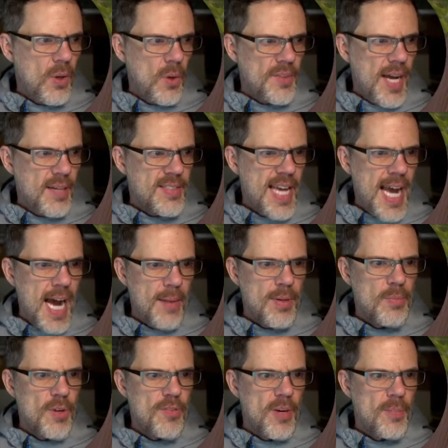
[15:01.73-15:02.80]
hold down
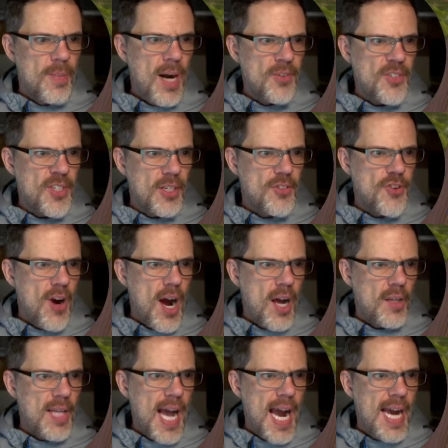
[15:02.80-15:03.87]
tab and move your mouse and it'll
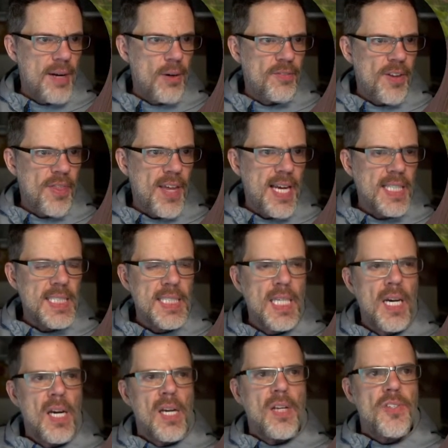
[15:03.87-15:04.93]
draw a line over
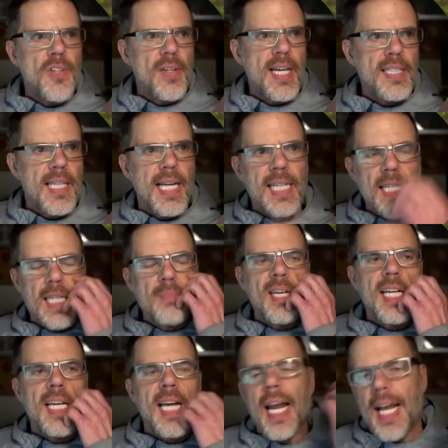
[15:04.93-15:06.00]
things. So that can
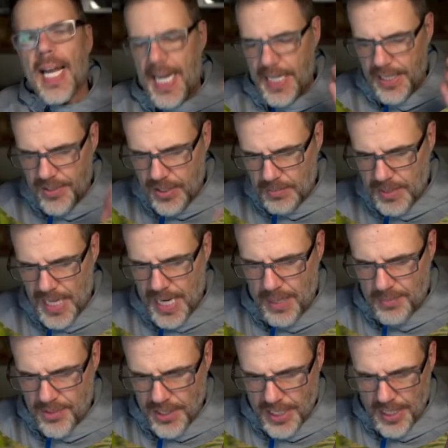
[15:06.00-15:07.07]
be kind of handy
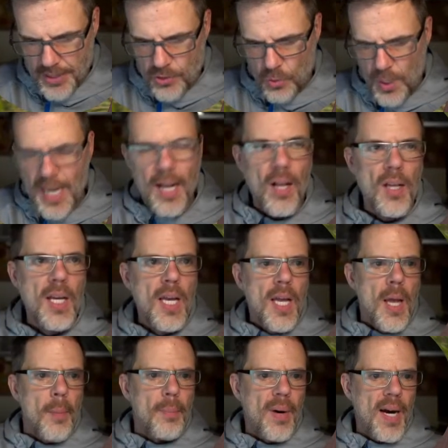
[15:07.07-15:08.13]
sometimes as well.
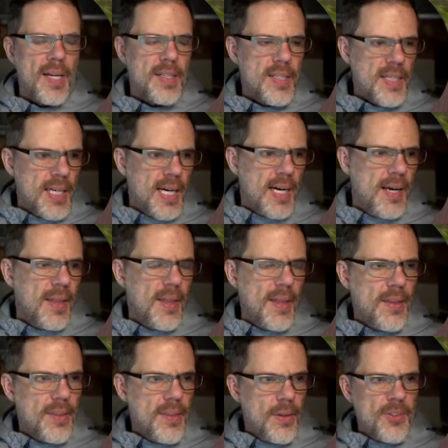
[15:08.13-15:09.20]
But
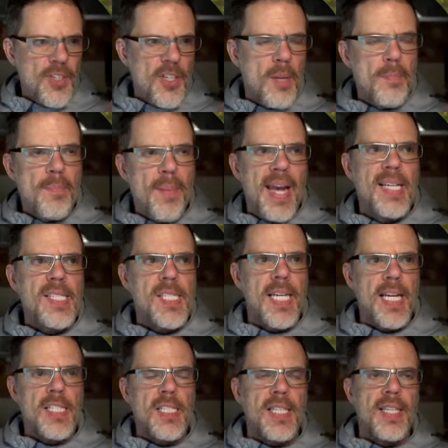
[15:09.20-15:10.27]
those are the
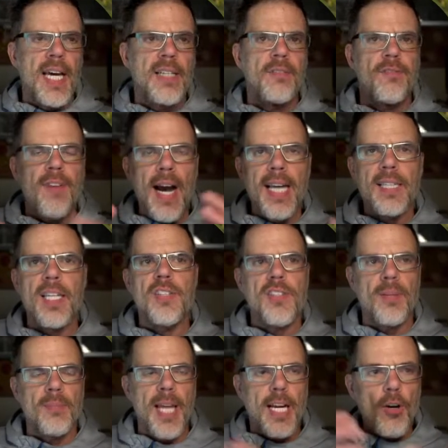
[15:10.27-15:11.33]
basics. And then finally,
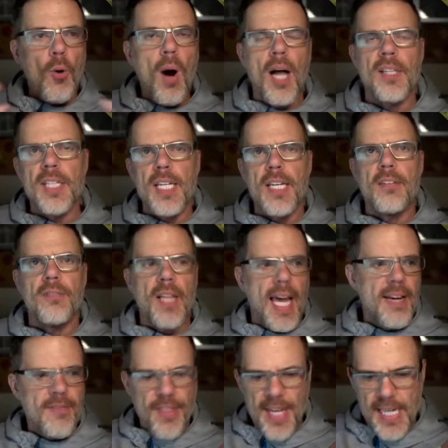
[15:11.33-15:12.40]
some like quality of
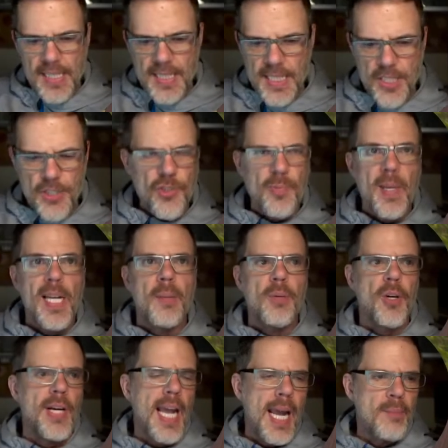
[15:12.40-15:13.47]
life things to speed
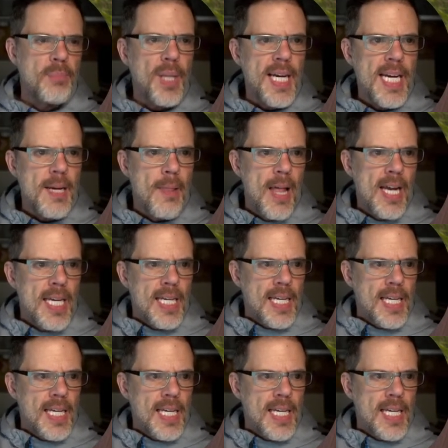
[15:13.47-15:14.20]
up your gameplay